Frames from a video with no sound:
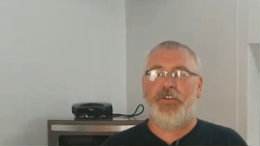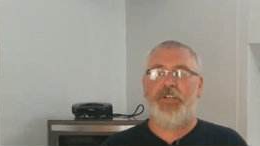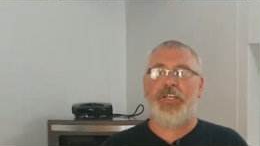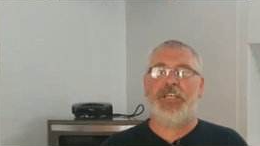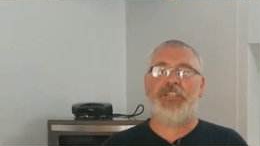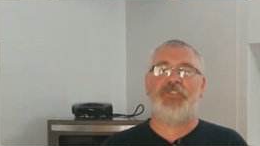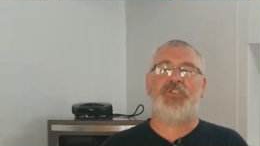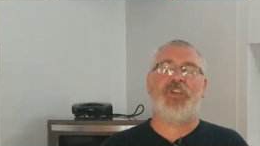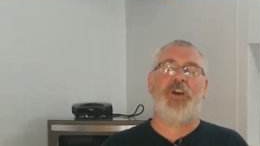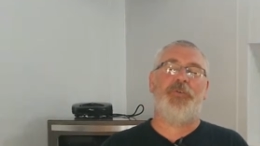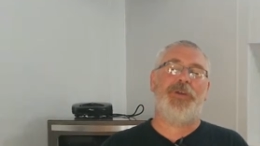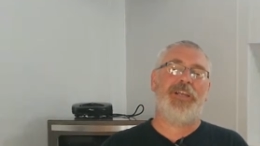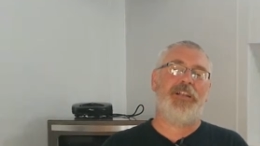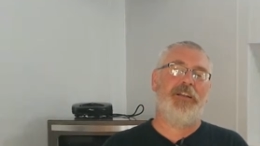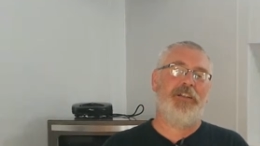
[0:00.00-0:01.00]
It's
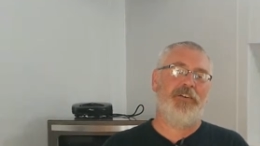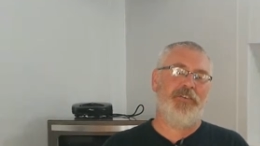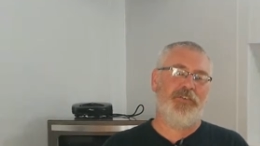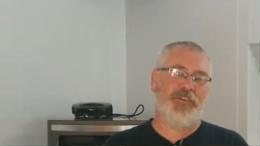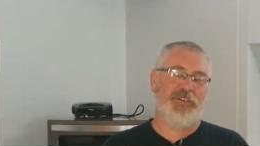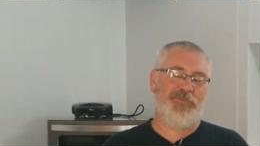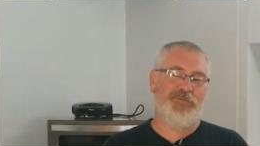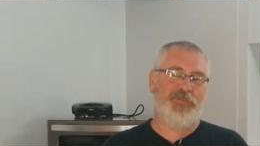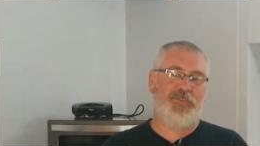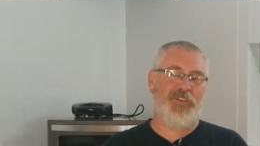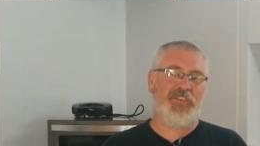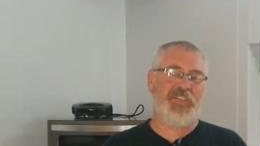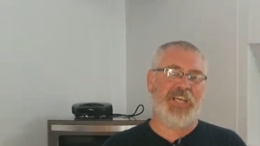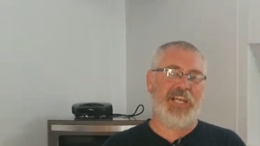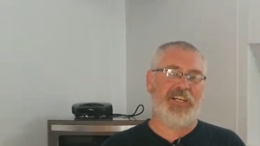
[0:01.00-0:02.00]
going live. The
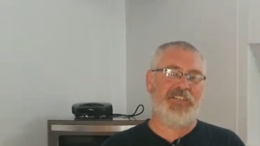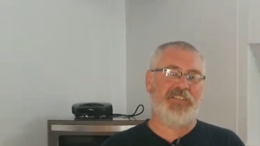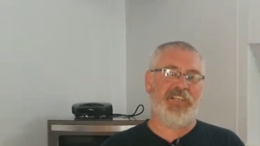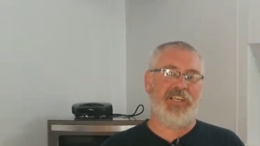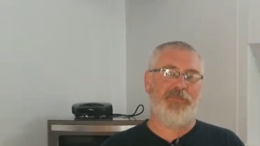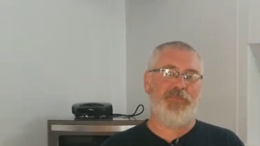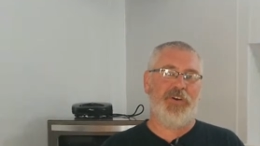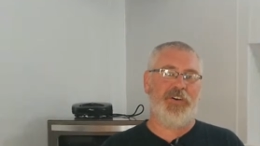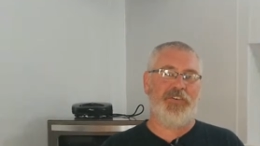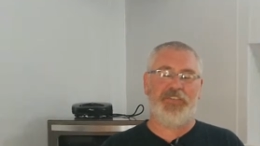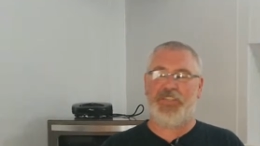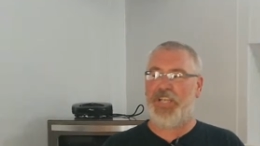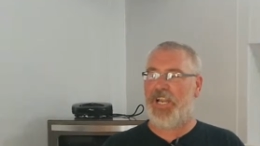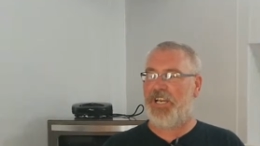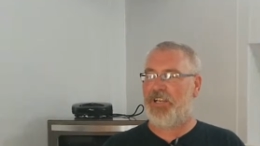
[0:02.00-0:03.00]
tech team are
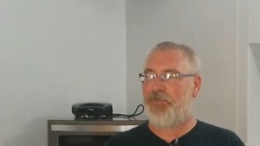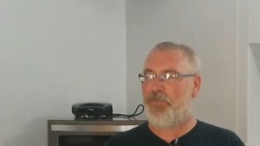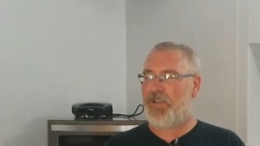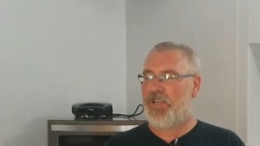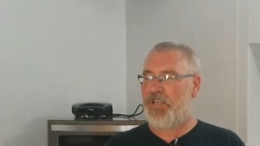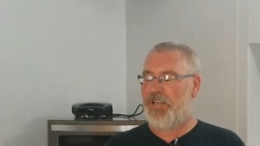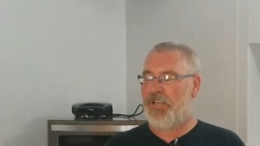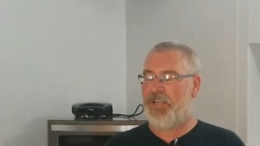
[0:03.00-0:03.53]
telling me